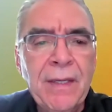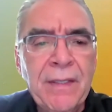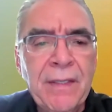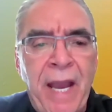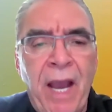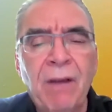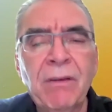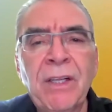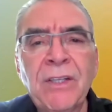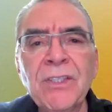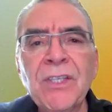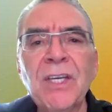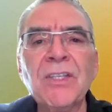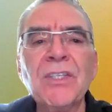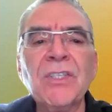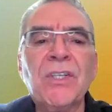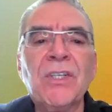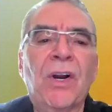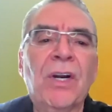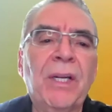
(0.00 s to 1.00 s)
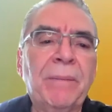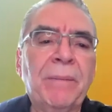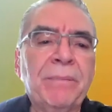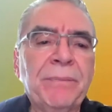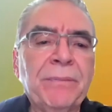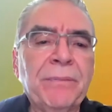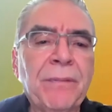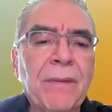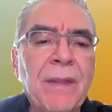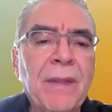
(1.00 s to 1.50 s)
Now, let's get started.
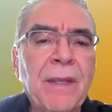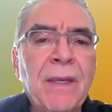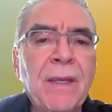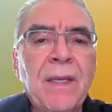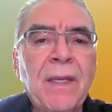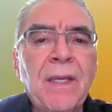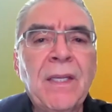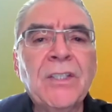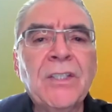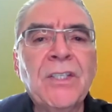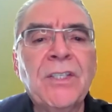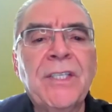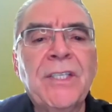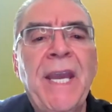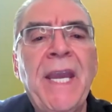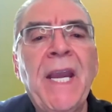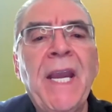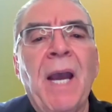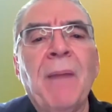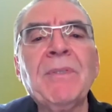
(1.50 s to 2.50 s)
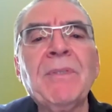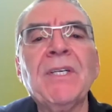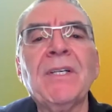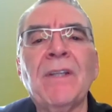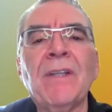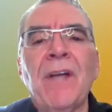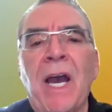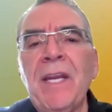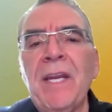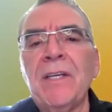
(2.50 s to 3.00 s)
Today, I'm
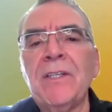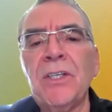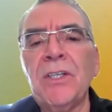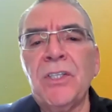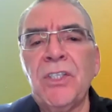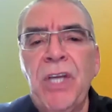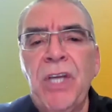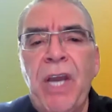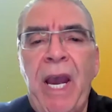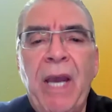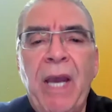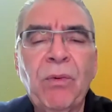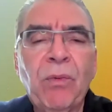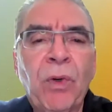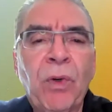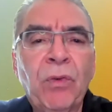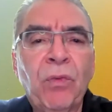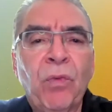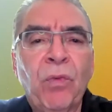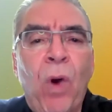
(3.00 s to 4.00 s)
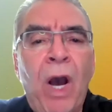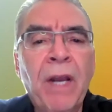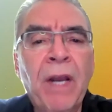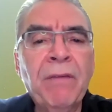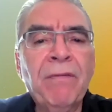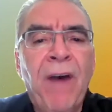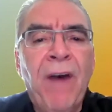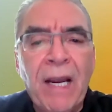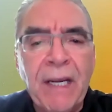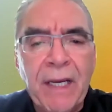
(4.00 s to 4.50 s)
delighted to chat with
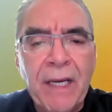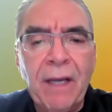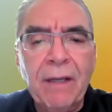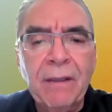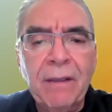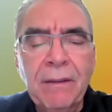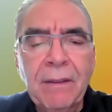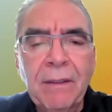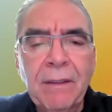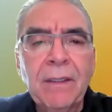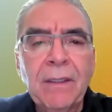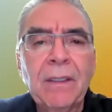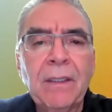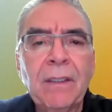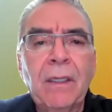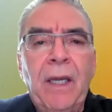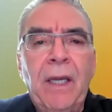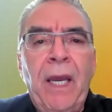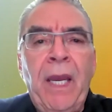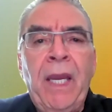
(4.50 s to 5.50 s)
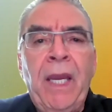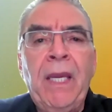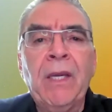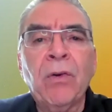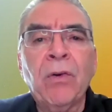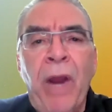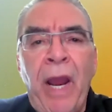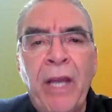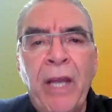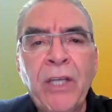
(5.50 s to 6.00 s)
Juan Vaca, a
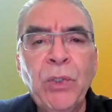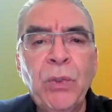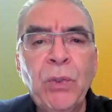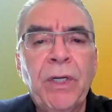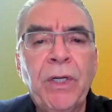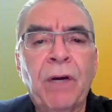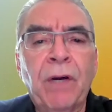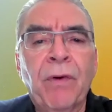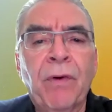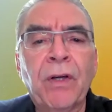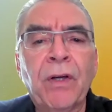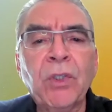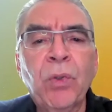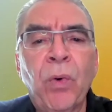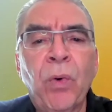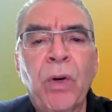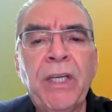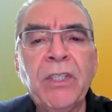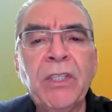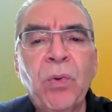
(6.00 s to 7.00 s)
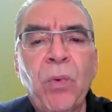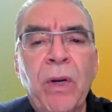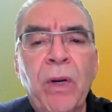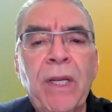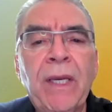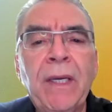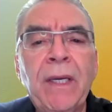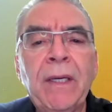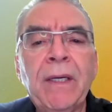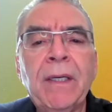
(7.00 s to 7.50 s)
graduate of our twenty
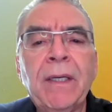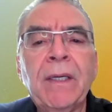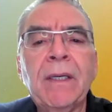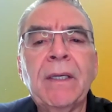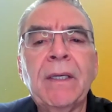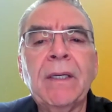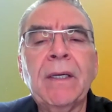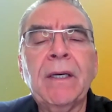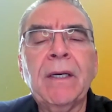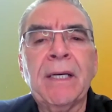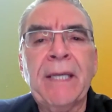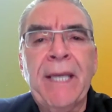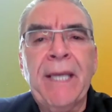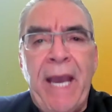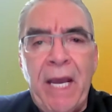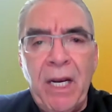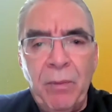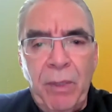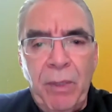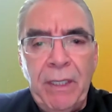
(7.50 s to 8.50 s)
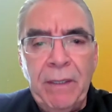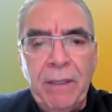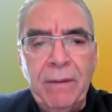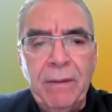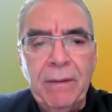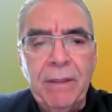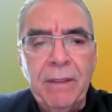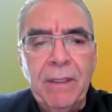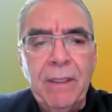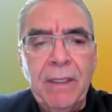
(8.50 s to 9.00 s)
twenty Academy.
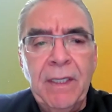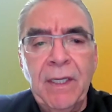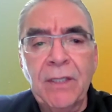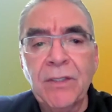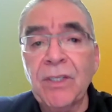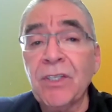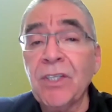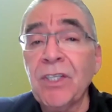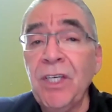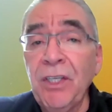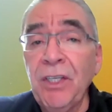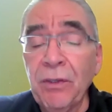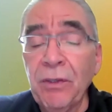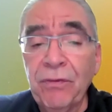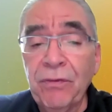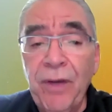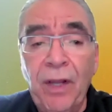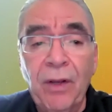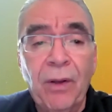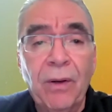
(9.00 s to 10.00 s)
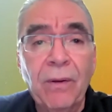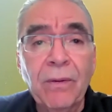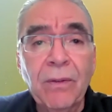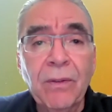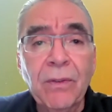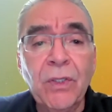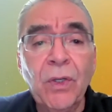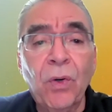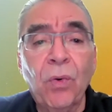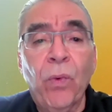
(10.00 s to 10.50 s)
He is a senior fellow.
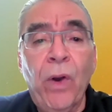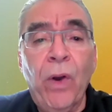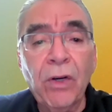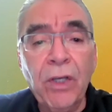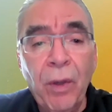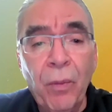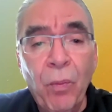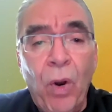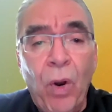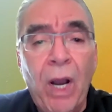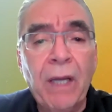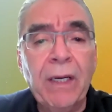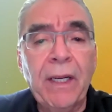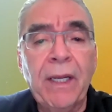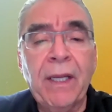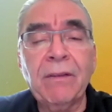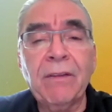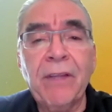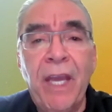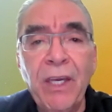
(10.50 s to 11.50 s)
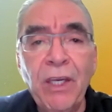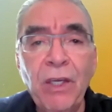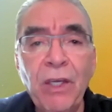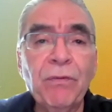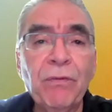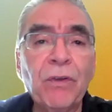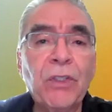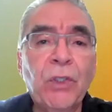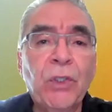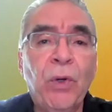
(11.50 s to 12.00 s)
So welcome, Juan, and thank
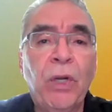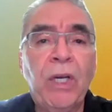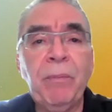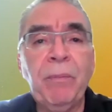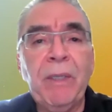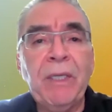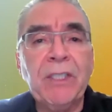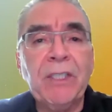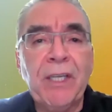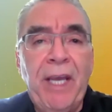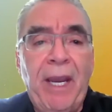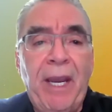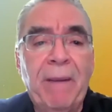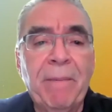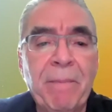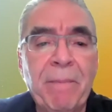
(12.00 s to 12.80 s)
you for joining me today.